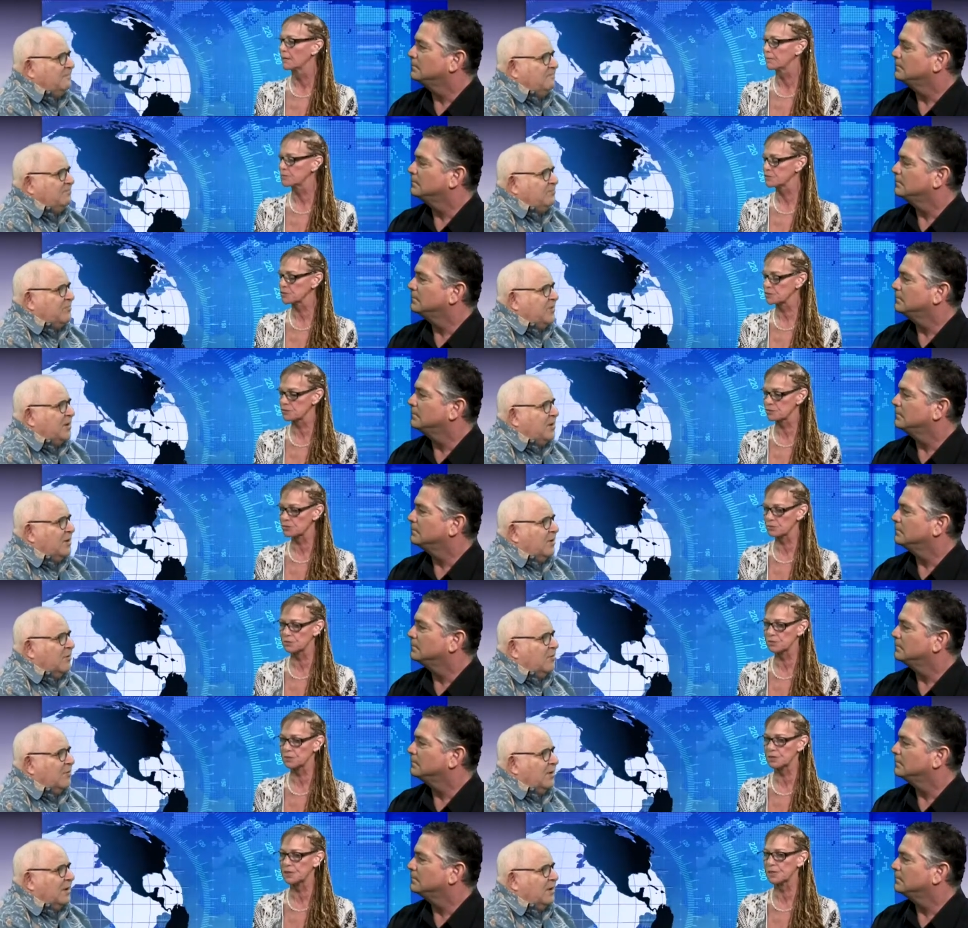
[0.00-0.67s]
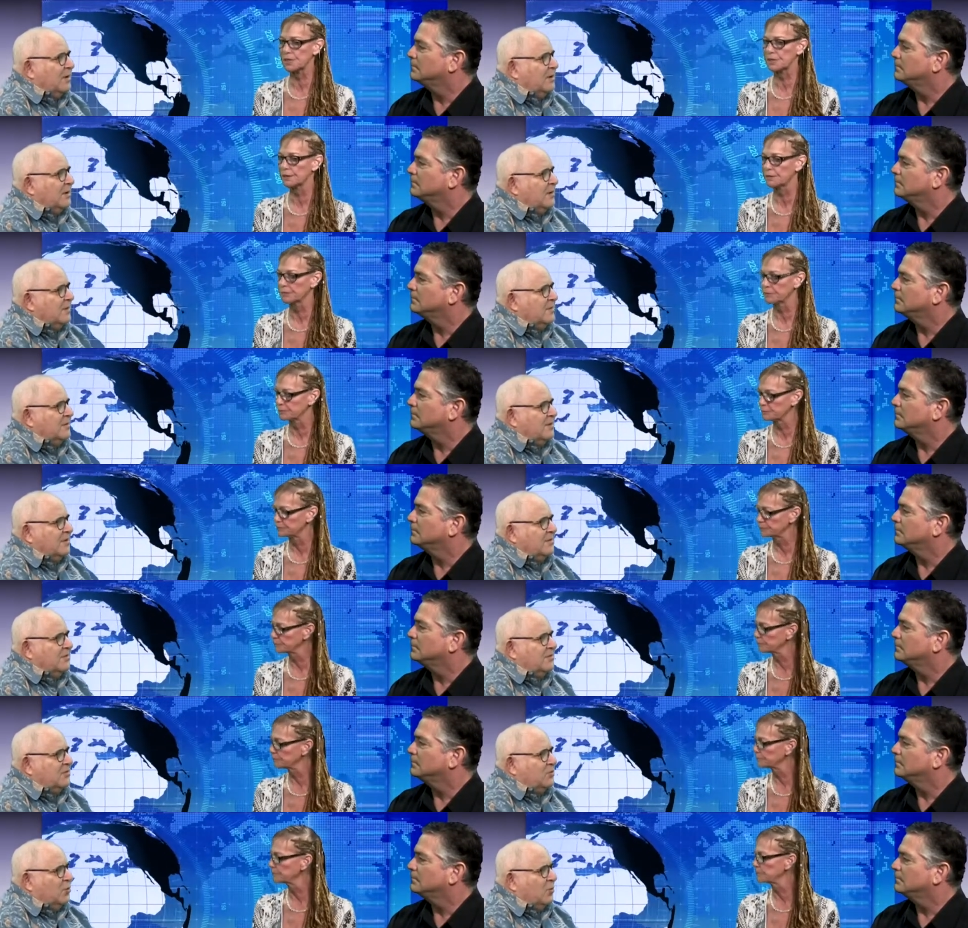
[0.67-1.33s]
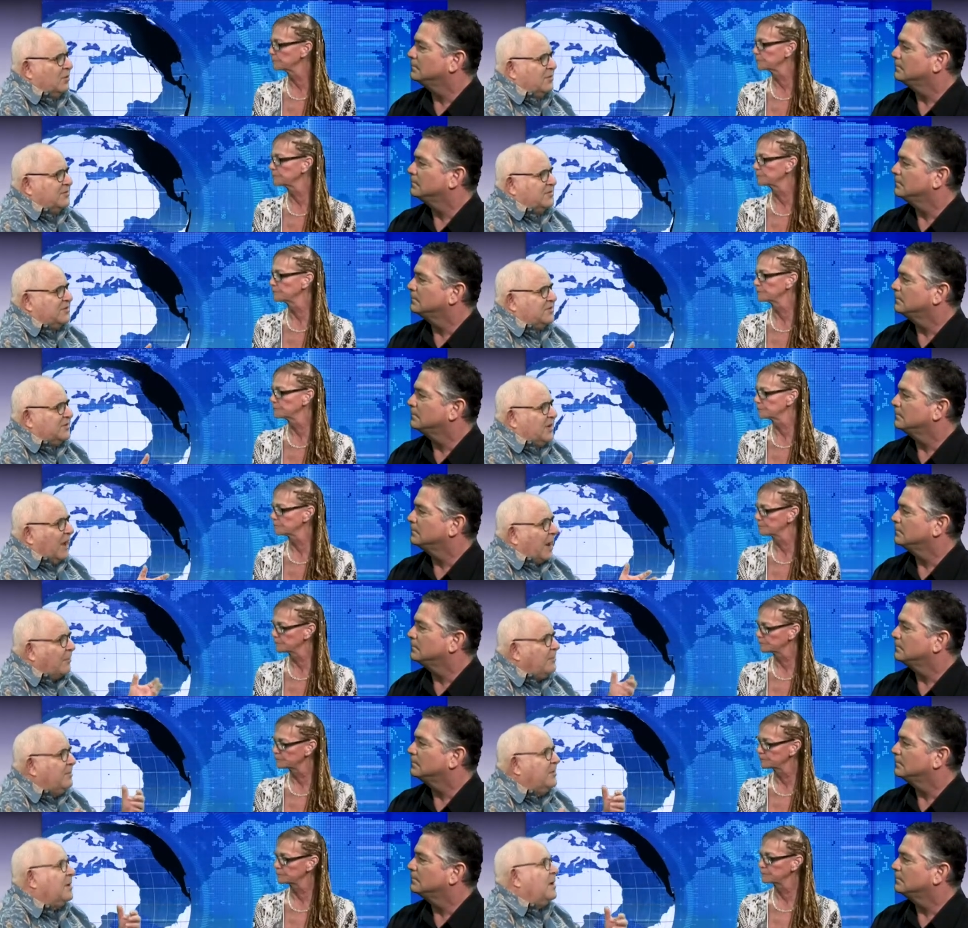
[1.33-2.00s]
Speaker 1: Absolutely. You know, uh, sort of
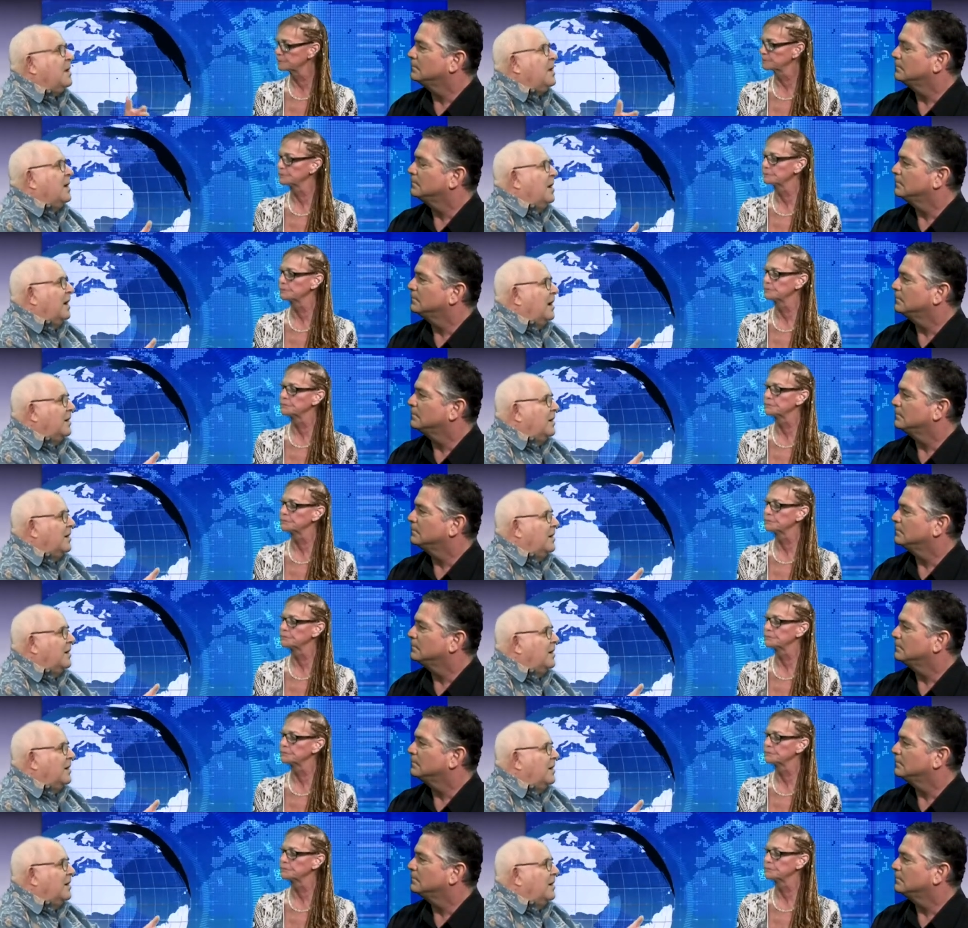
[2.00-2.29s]
stopping,